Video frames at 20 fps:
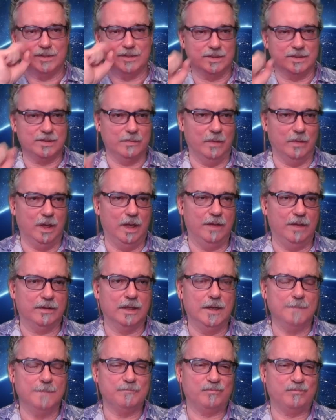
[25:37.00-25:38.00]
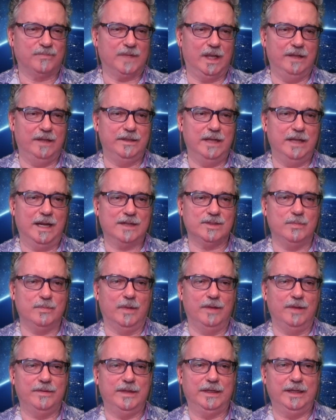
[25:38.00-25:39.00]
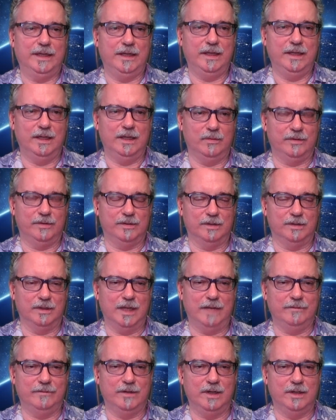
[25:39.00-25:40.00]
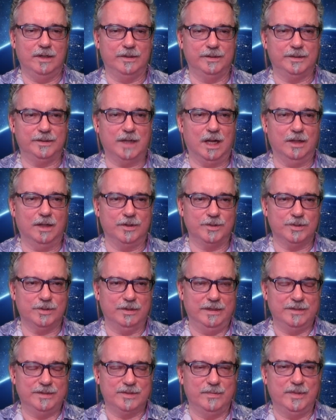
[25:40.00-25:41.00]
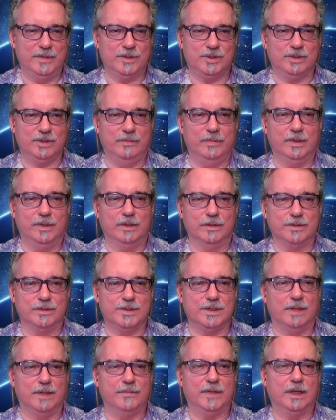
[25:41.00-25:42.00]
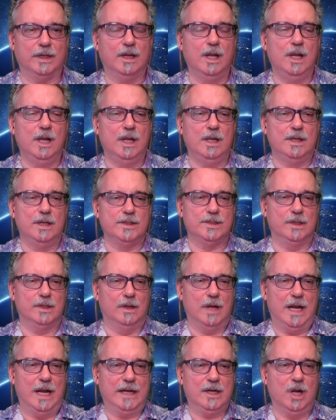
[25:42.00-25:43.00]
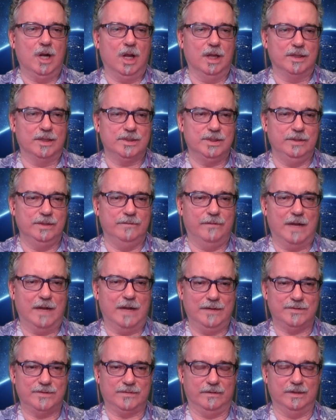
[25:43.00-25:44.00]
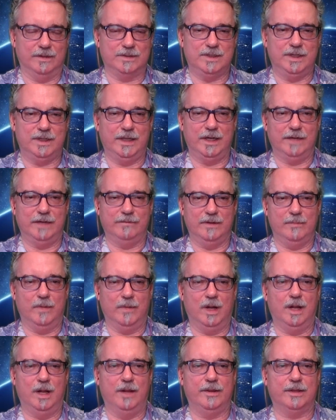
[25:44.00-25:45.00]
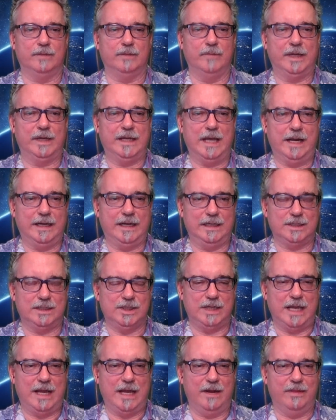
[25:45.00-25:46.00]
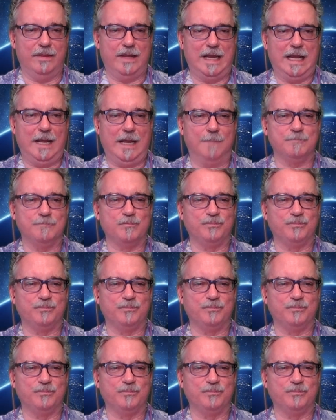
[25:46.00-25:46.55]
this month and next month they get hit with an $1,100 transmission bill or something. So I call it two fives for a 10 every month and we got to get you out of that.